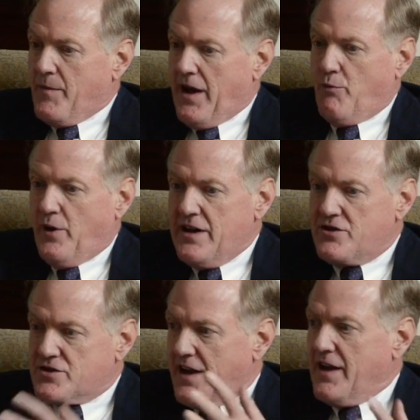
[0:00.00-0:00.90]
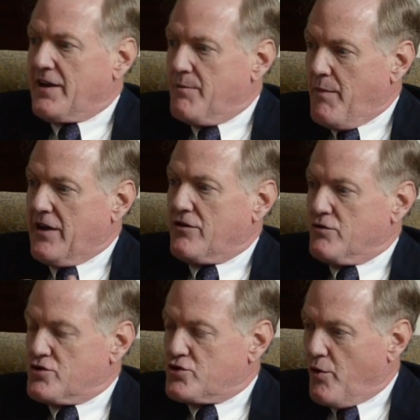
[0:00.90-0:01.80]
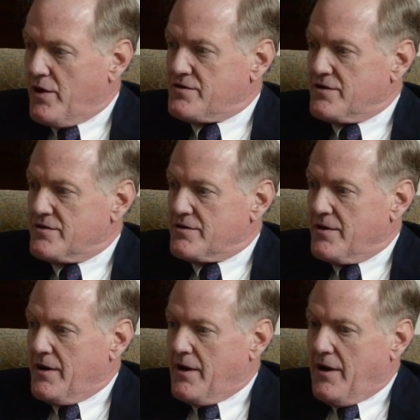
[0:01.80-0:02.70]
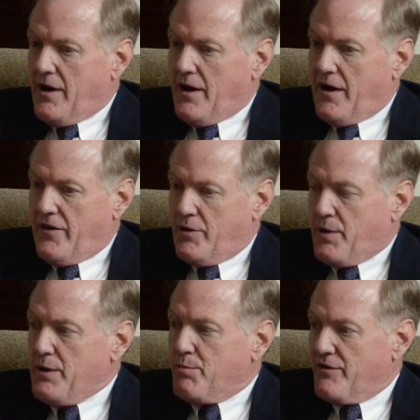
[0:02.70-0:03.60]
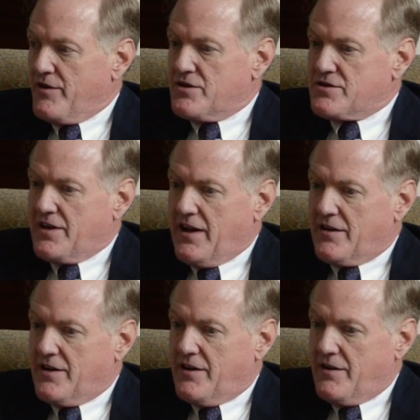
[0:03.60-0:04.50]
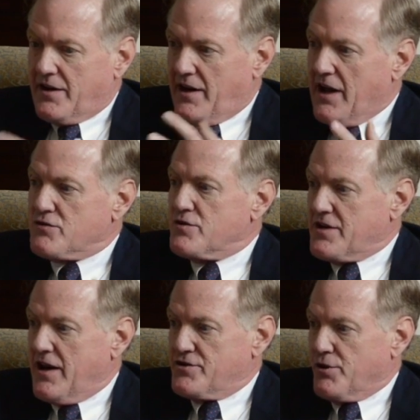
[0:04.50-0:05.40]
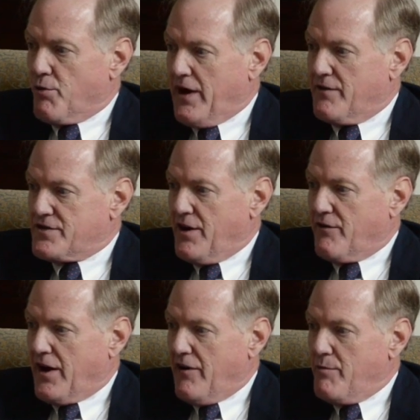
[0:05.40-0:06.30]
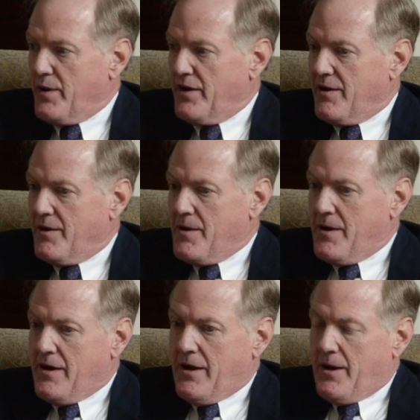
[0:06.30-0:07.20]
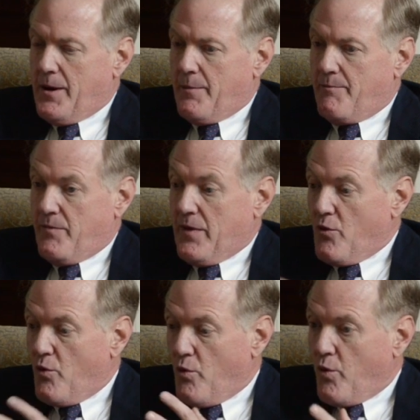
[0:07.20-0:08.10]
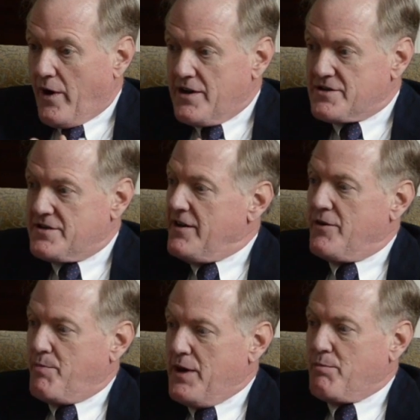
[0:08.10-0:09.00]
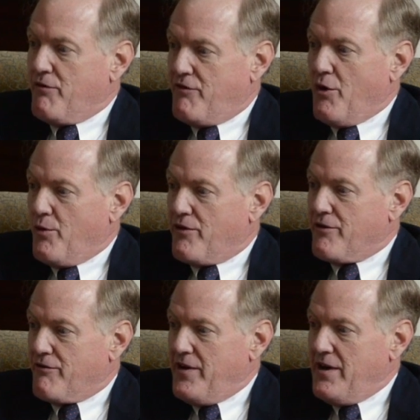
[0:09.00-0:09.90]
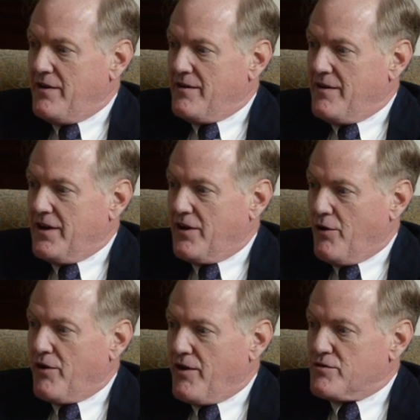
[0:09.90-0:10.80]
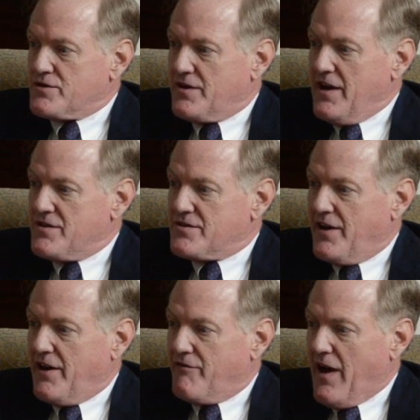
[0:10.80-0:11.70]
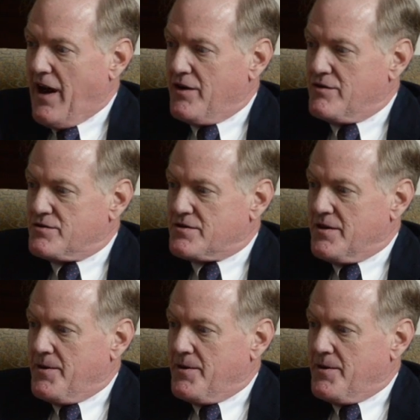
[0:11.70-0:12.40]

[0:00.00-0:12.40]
And when each state can make those choices, and the people of each state can exercise their right of self-government, we're going to see the people vote with their feet and go to those states that have values